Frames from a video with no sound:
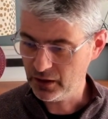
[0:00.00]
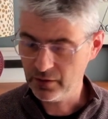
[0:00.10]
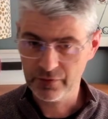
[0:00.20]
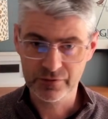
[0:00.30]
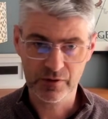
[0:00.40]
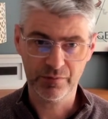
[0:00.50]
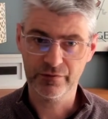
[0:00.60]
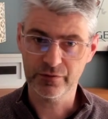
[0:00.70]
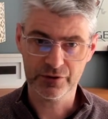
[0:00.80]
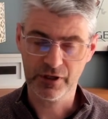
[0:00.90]
simple
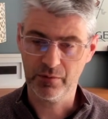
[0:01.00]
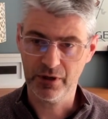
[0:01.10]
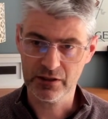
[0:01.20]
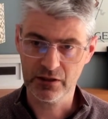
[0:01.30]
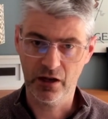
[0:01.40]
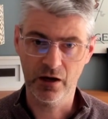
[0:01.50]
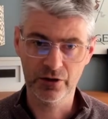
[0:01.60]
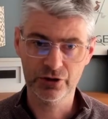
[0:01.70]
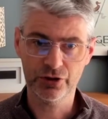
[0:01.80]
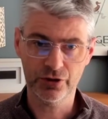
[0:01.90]
foolscap, as long
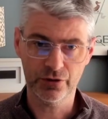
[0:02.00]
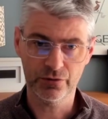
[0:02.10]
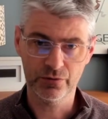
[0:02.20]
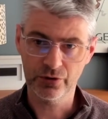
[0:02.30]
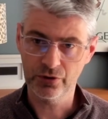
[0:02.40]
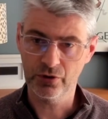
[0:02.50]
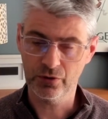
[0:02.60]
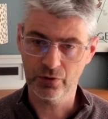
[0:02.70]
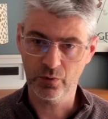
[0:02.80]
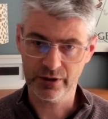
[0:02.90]
as you know
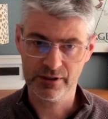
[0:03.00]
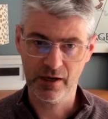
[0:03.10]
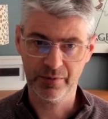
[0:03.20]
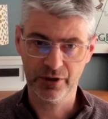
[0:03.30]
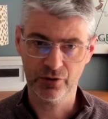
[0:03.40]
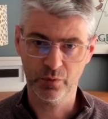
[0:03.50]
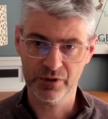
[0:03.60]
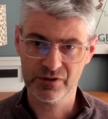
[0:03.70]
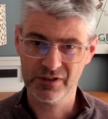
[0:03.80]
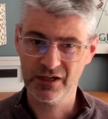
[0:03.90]
what's happening in your
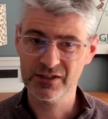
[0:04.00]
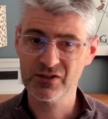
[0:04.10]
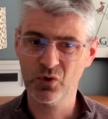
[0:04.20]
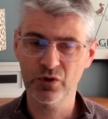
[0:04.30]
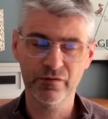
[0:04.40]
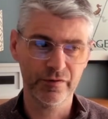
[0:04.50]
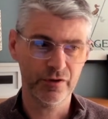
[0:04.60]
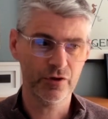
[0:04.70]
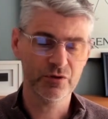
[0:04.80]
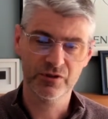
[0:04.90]
business. And this is only for
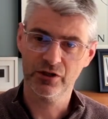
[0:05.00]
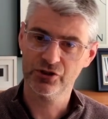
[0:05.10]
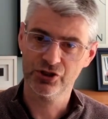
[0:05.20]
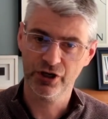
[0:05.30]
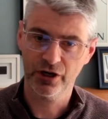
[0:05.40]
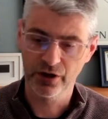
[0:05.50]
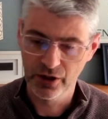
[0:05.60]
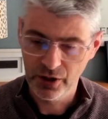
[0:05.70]
you. It's not to share